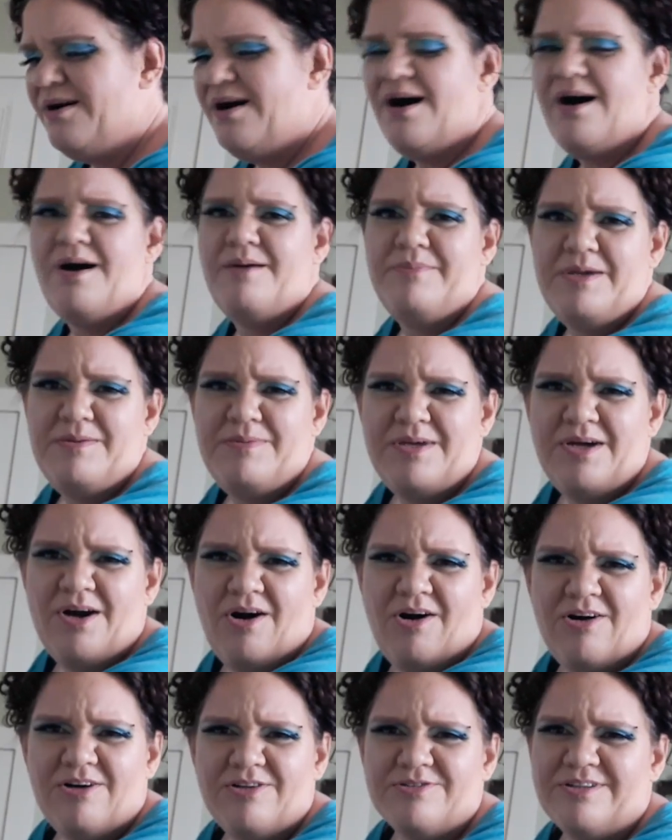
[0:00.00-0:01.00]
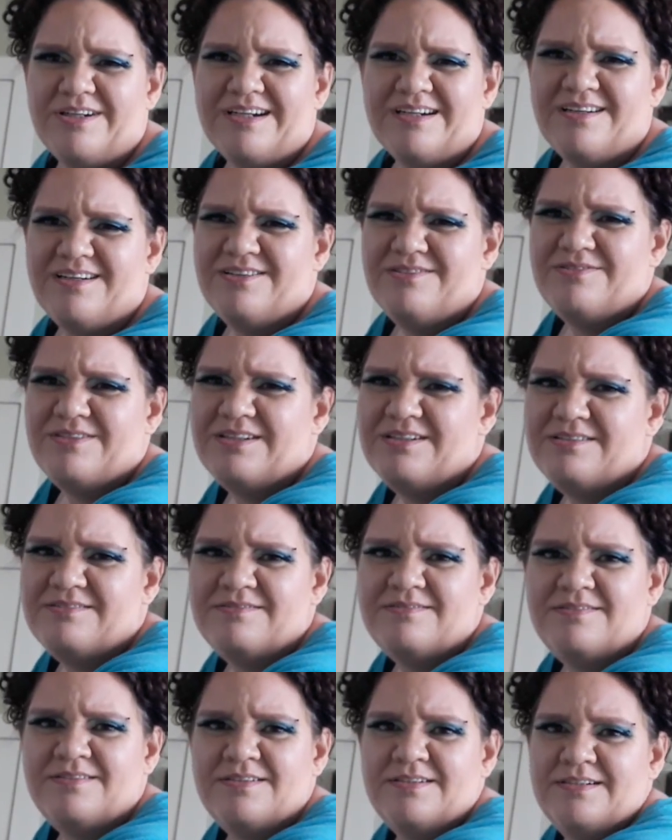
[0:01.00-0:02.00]
I may be hollering, I don't know.
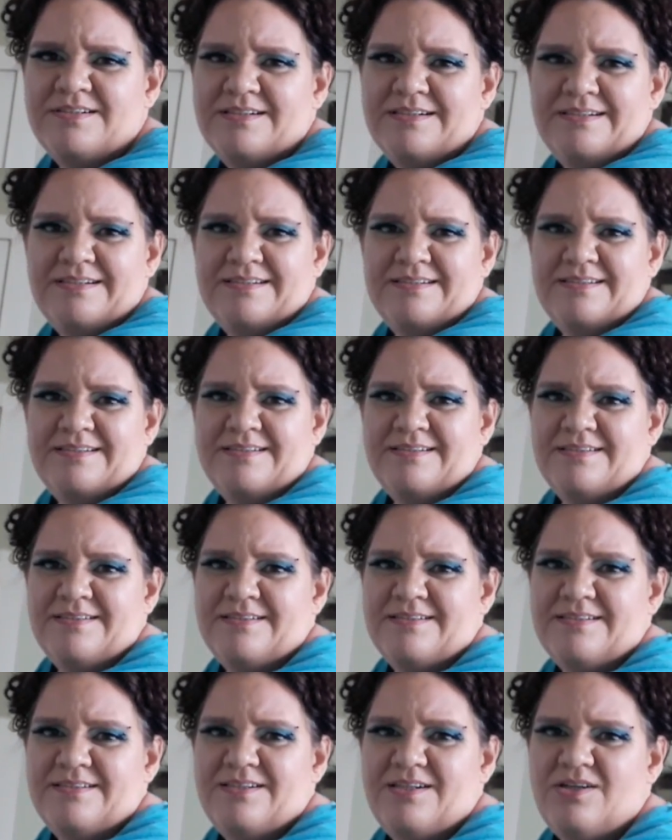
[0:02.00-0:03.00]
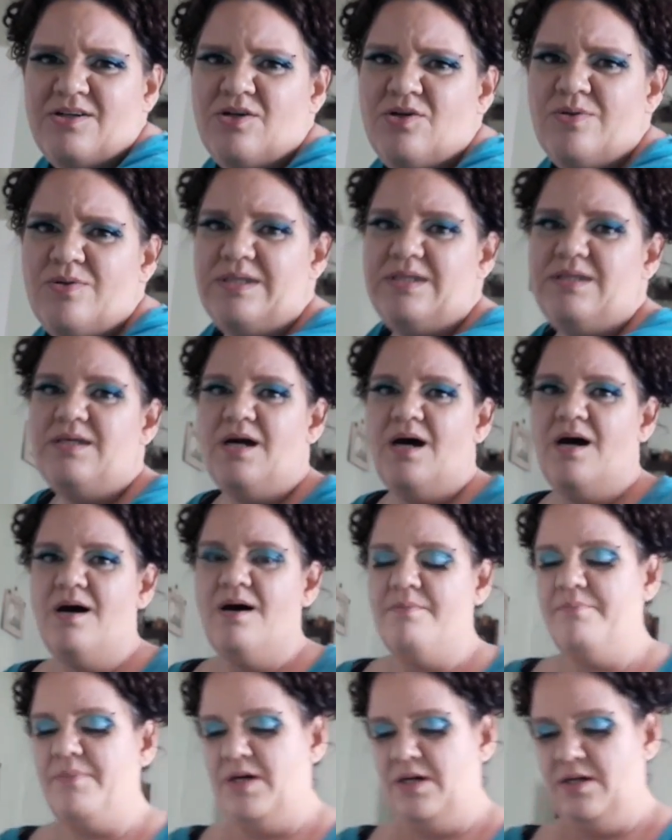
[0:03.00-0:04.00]
Oh,
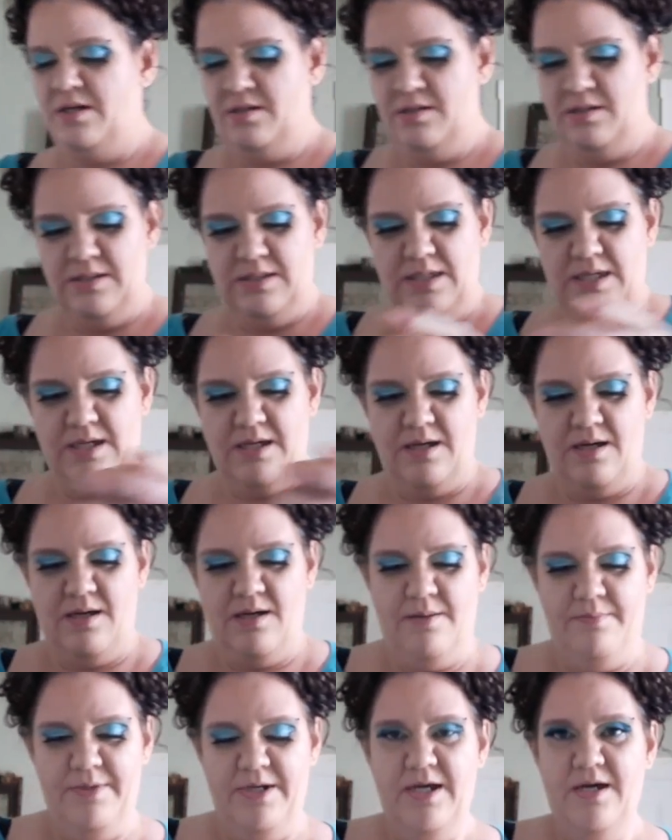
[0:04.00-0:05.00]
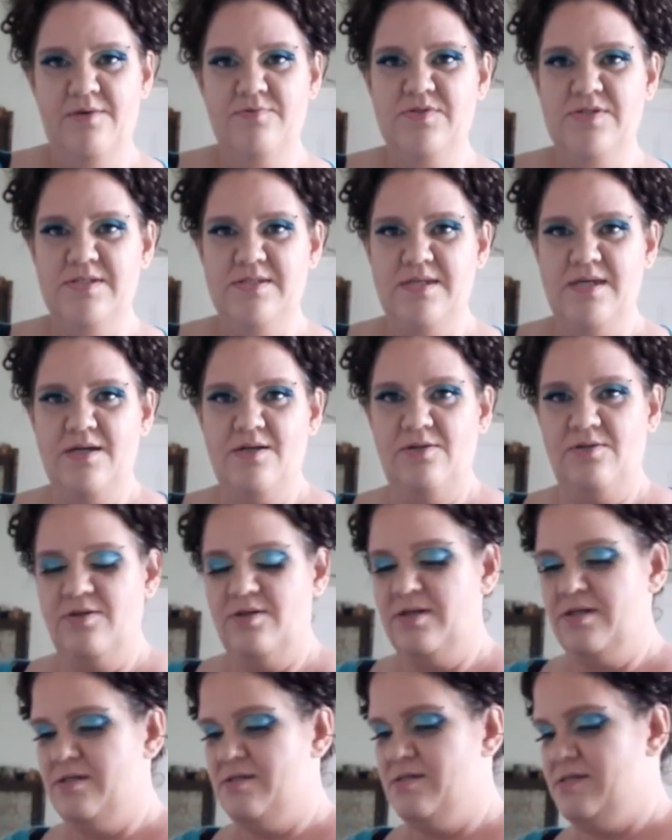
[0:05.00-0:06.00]
yum. Yeah, I'm gonna have to take a
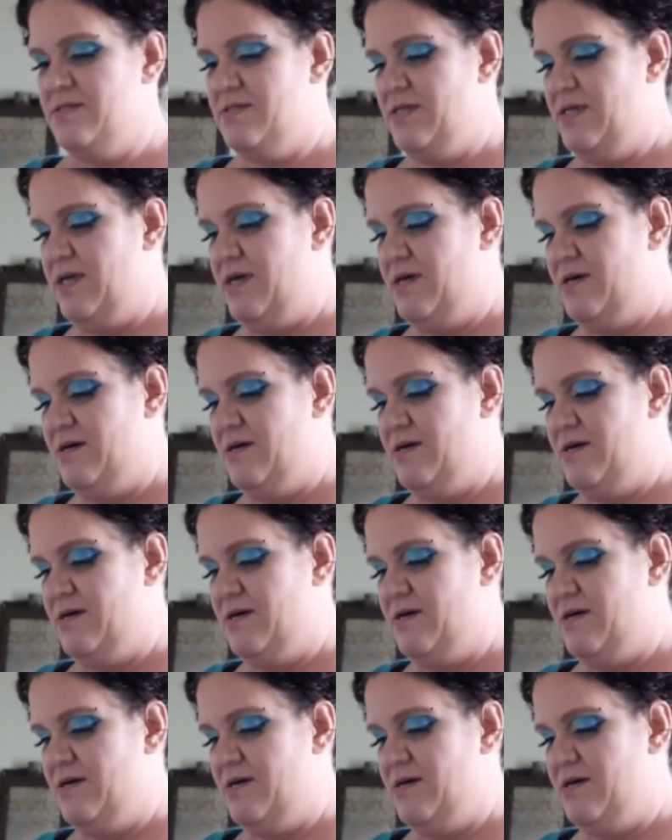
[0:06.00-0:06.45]
look and see